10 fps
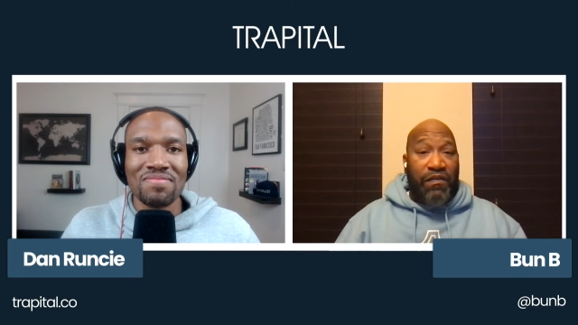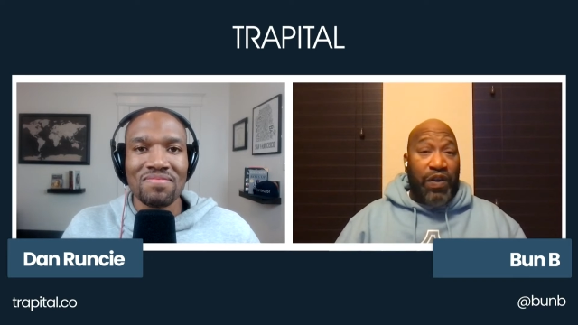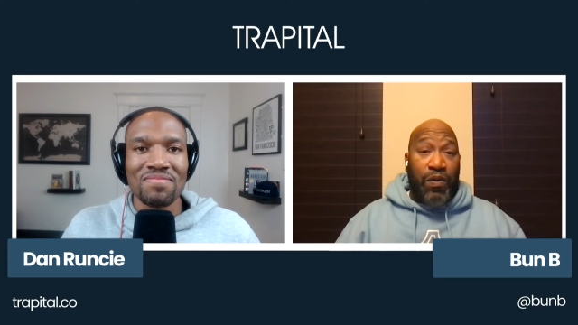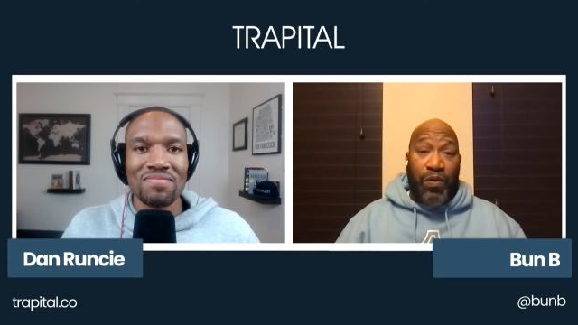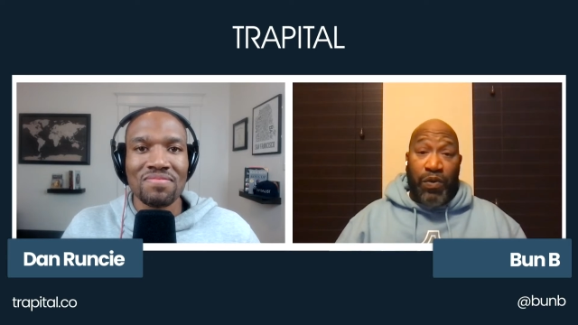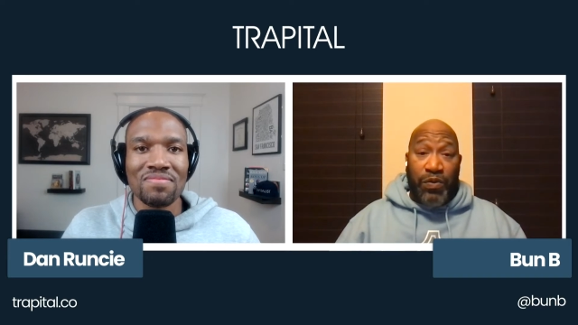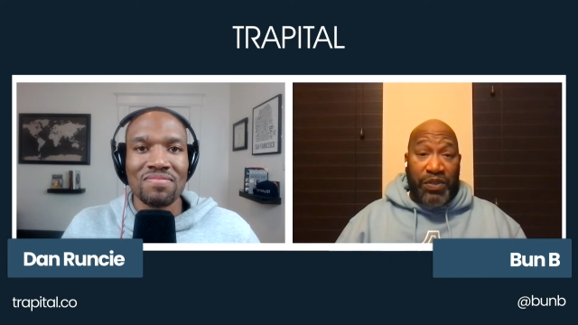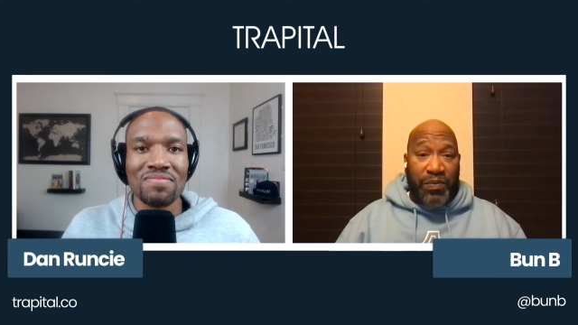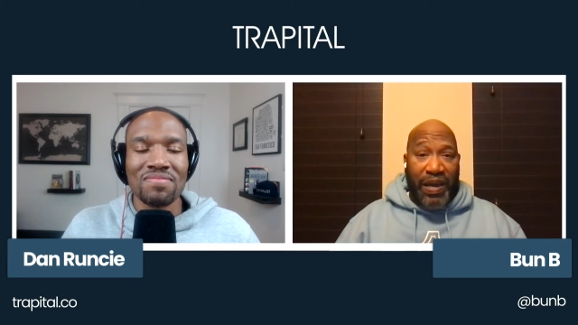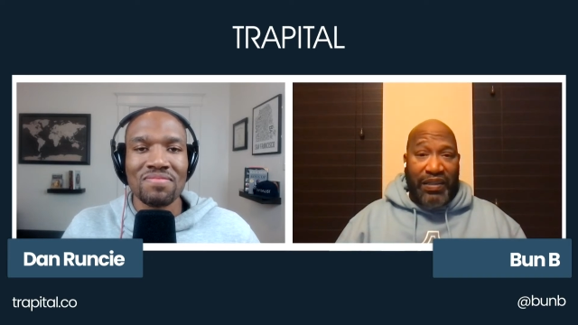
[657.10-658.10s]
Speaker 1: and very well
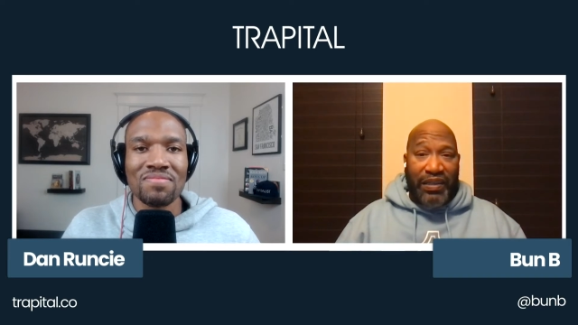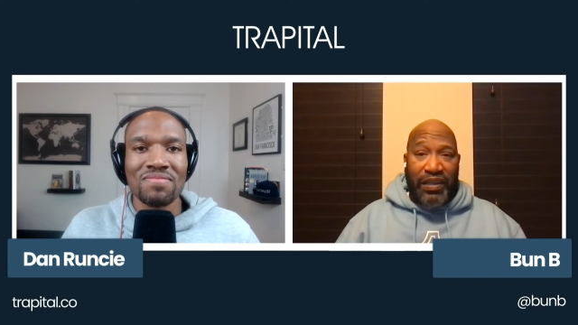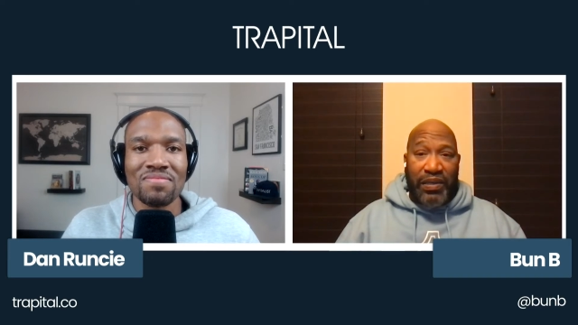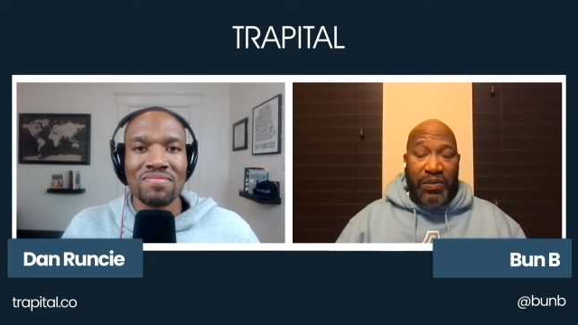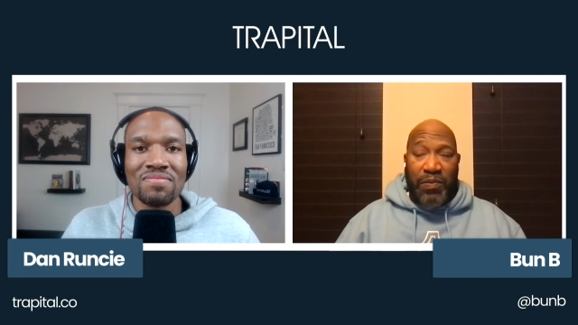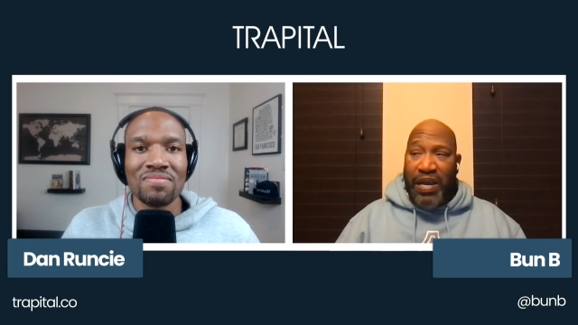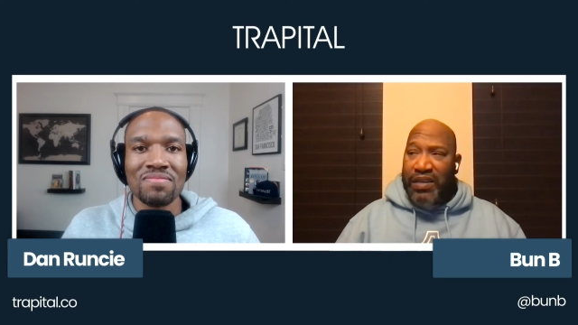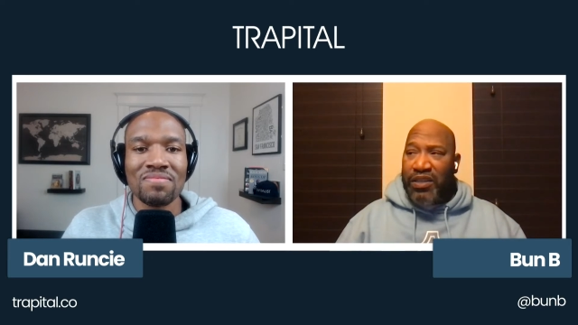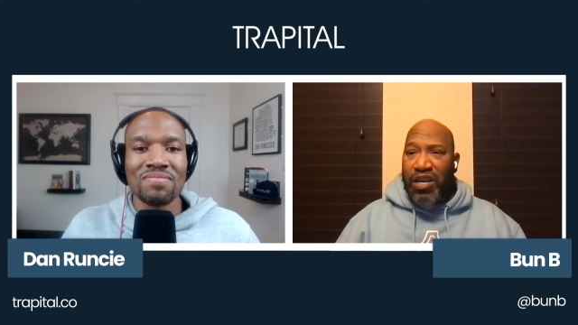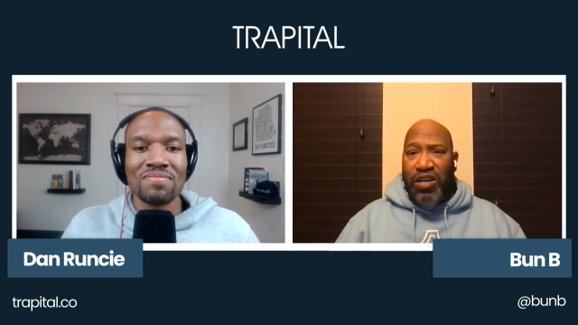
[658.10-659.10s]
respected in the
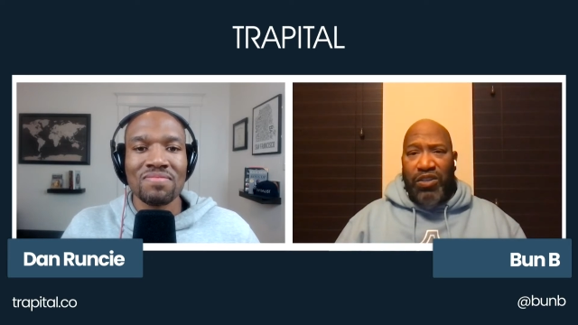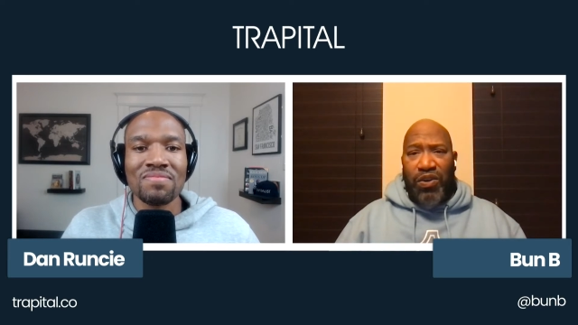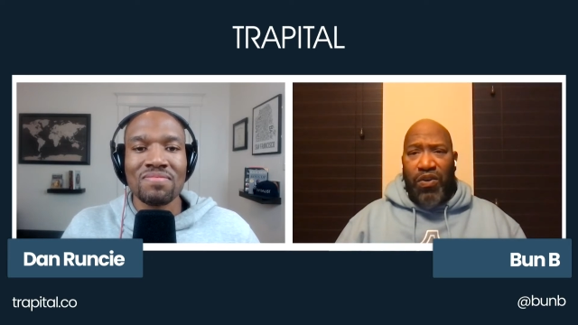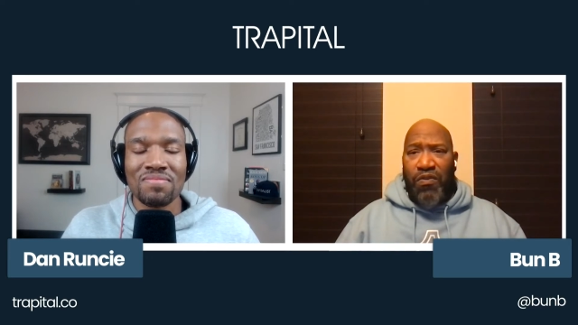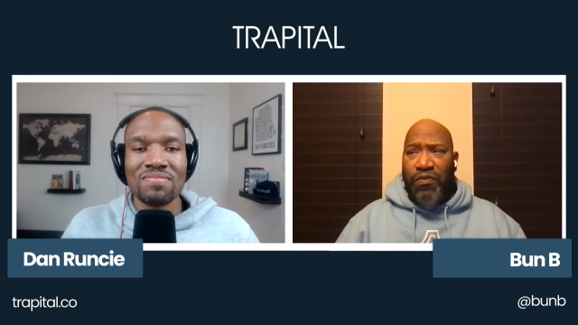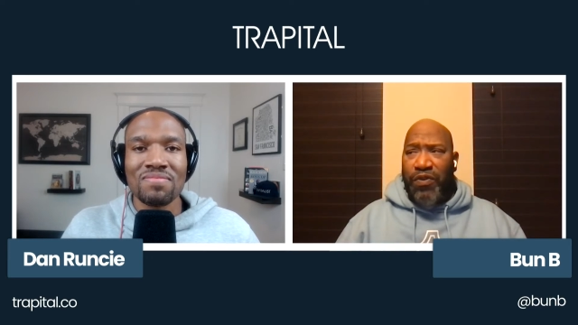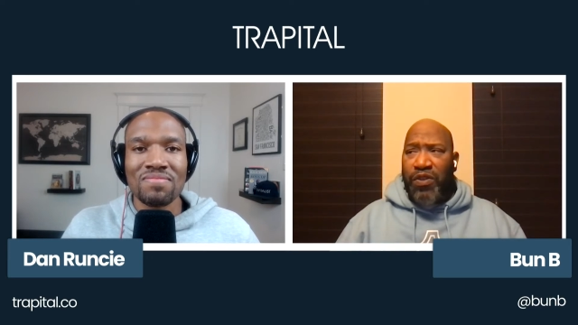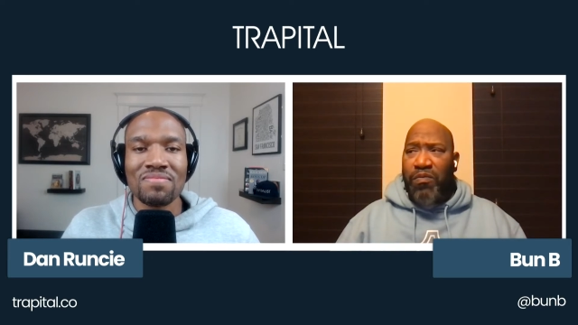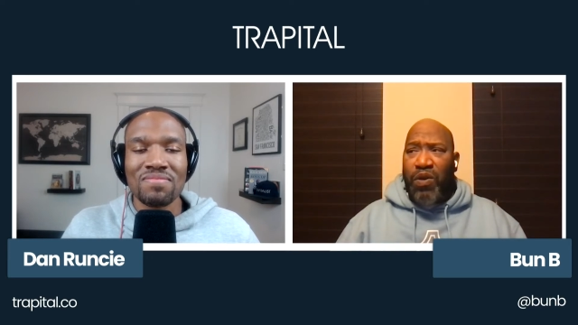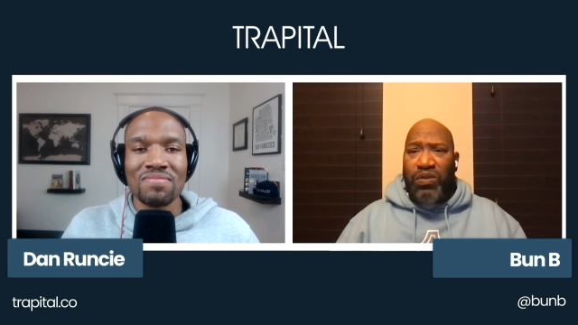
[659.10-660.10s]
space. So for
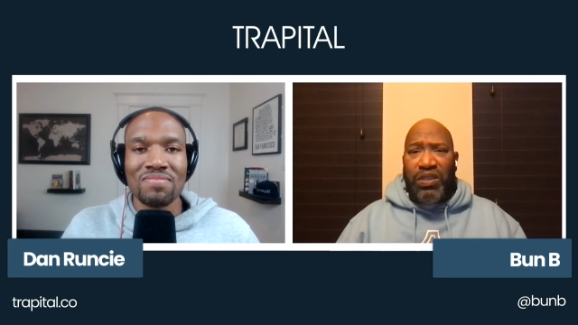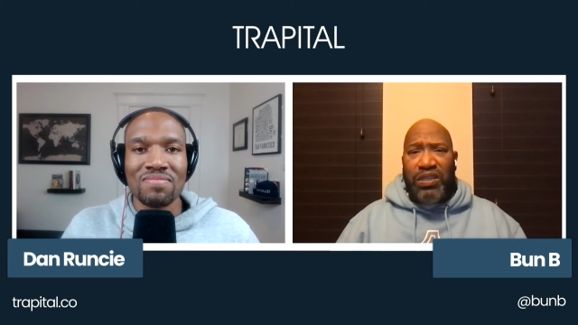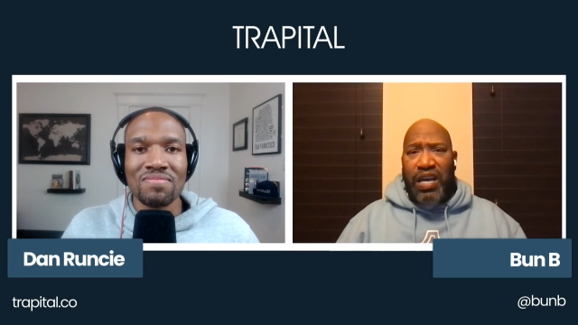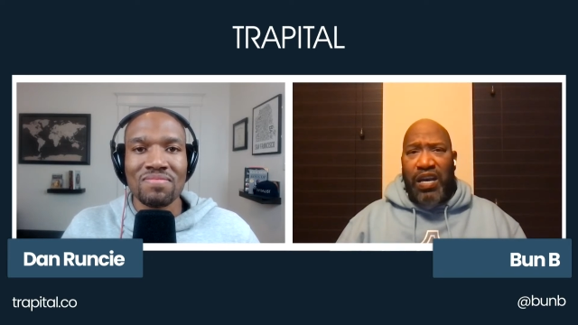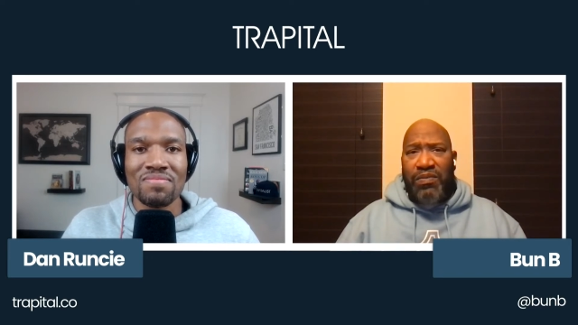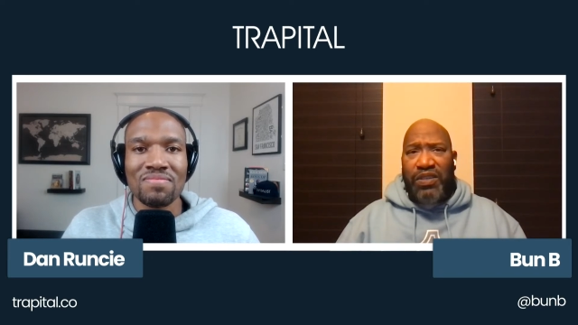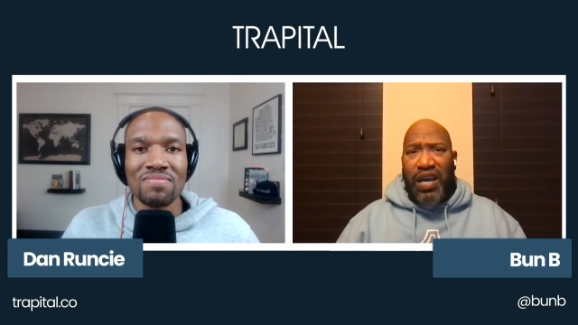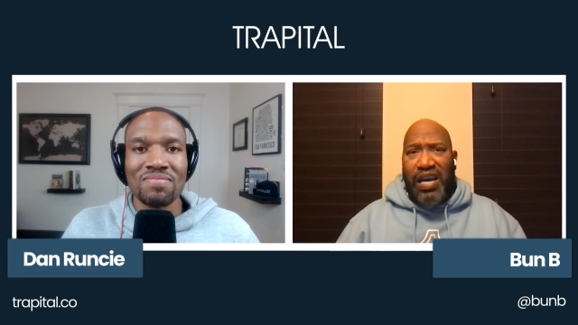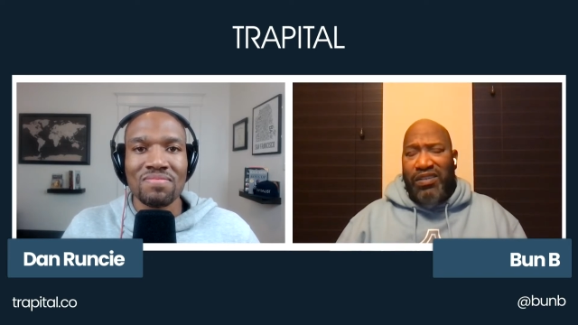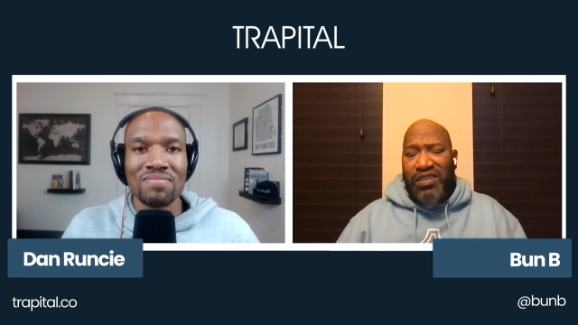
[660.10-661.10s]
the most of the times, I